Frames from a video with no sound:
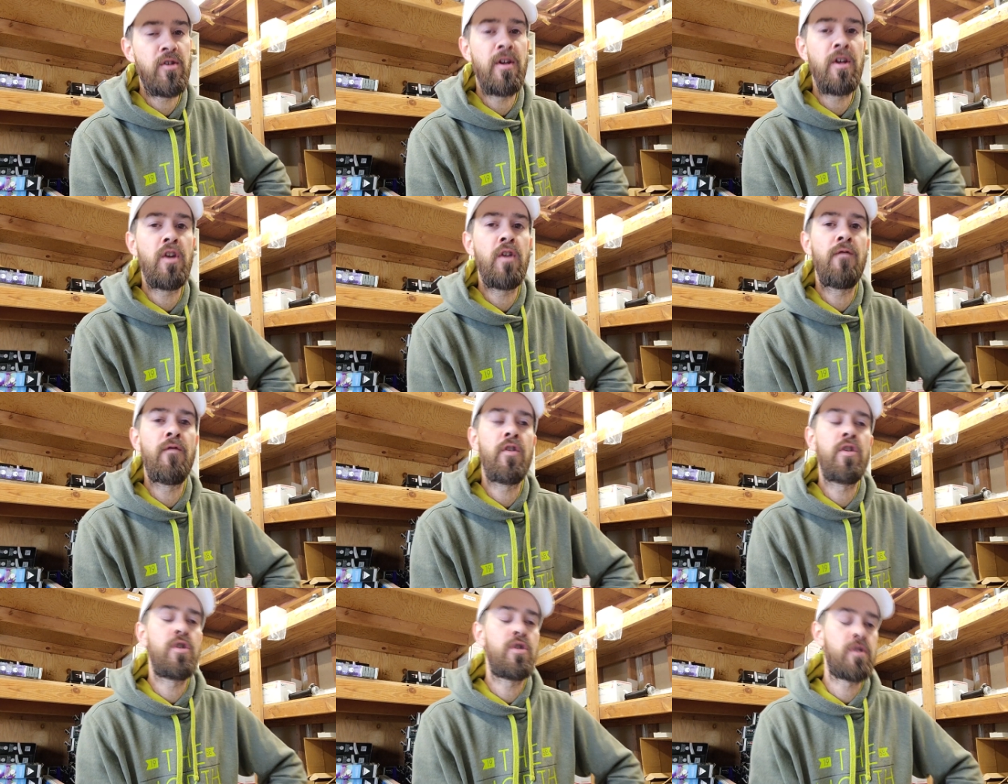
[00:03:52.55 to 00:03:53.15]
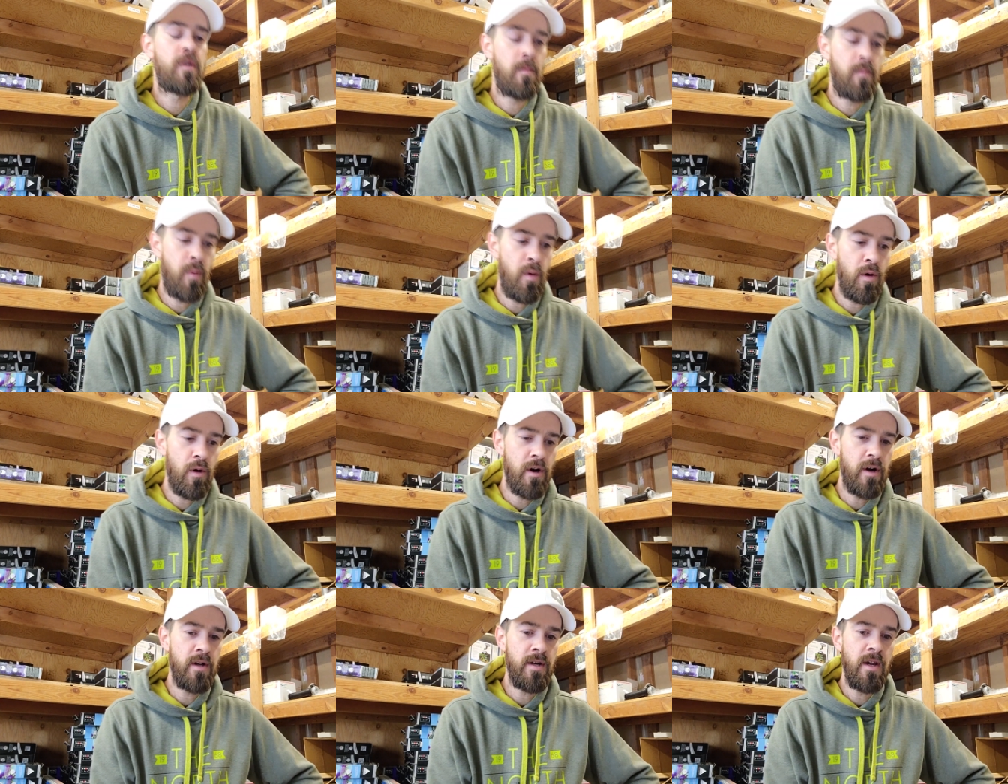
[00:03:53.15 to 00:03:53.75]
Thank you for your
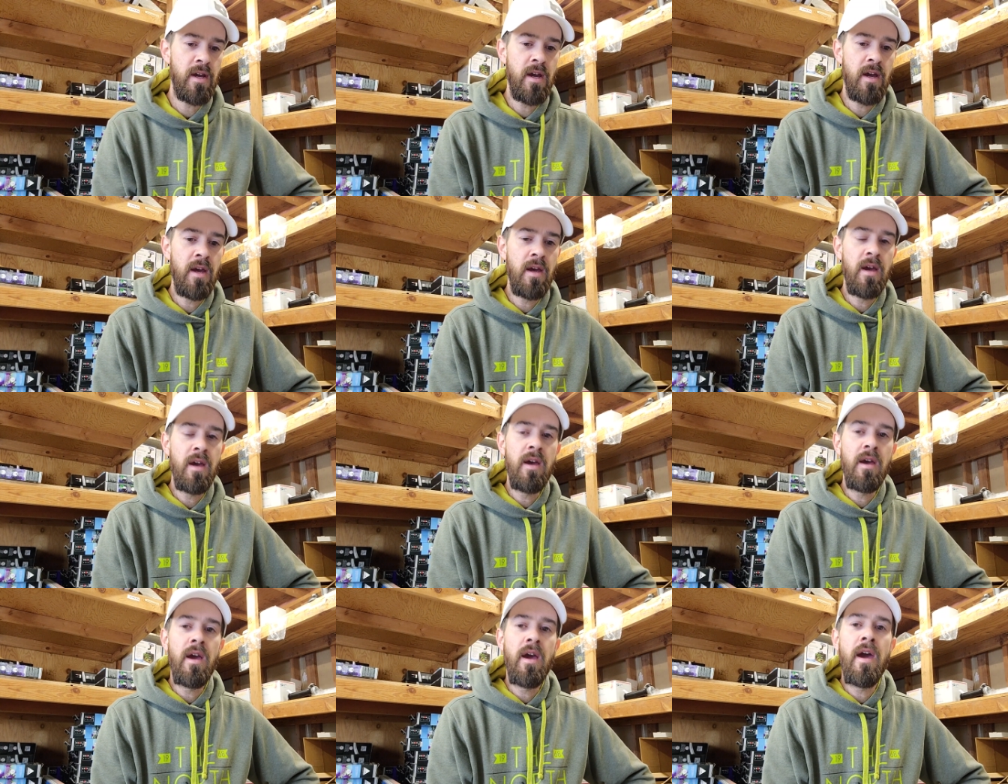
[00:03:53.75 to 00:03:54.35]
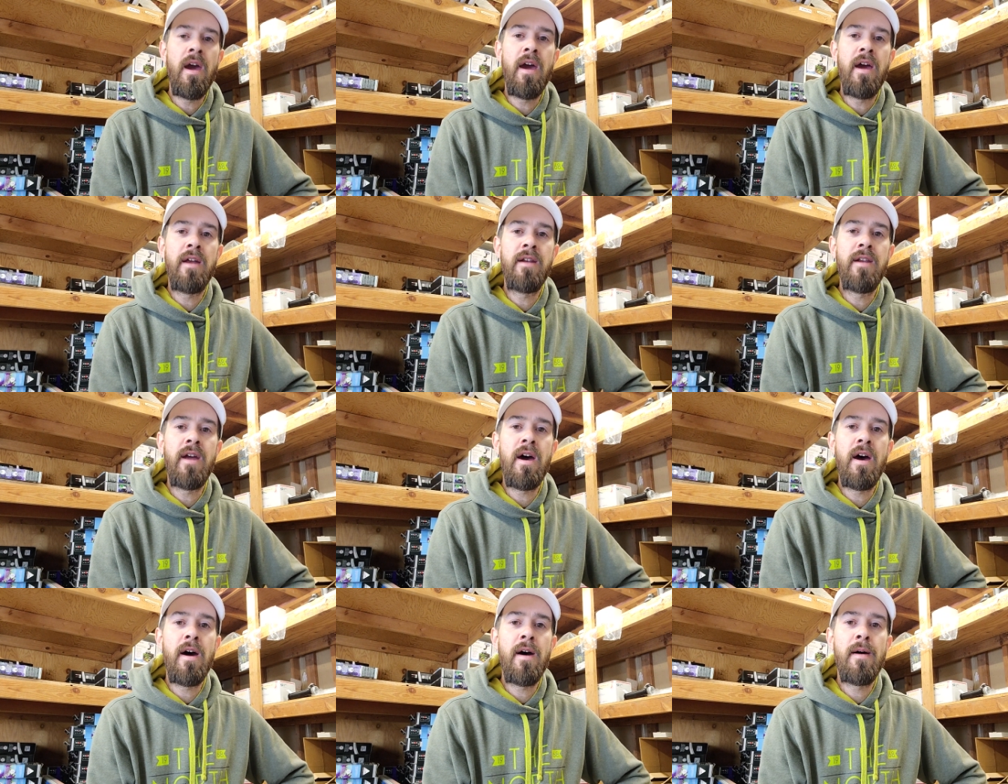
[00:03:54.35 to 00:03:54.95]
support, and
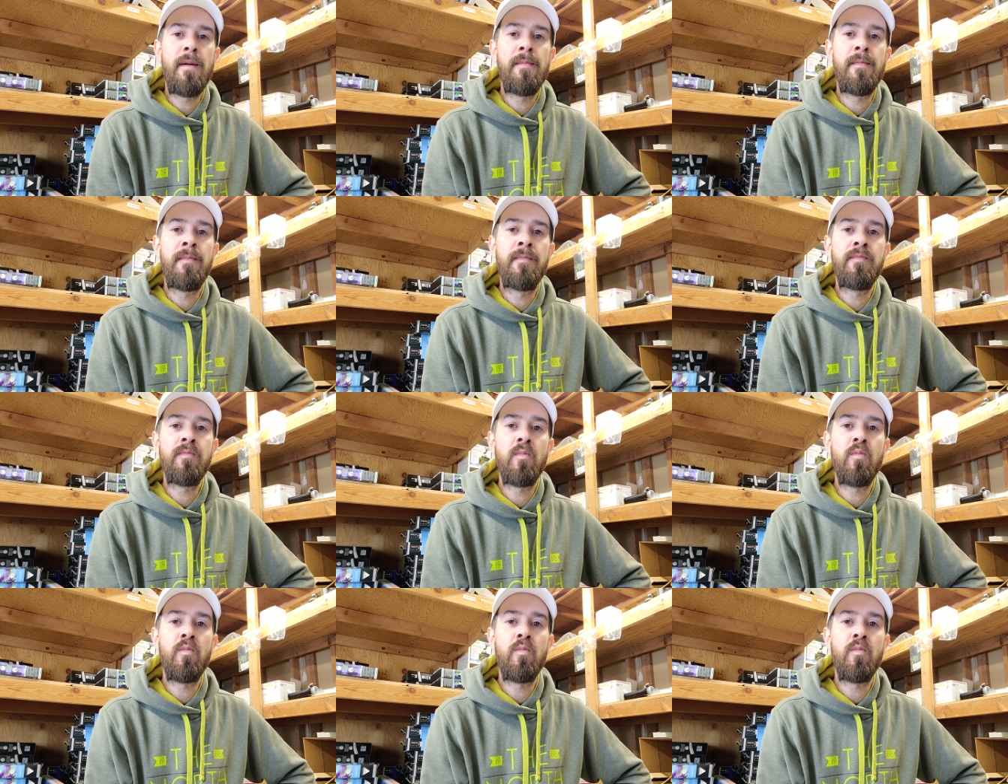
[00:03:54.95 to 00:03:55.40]
um,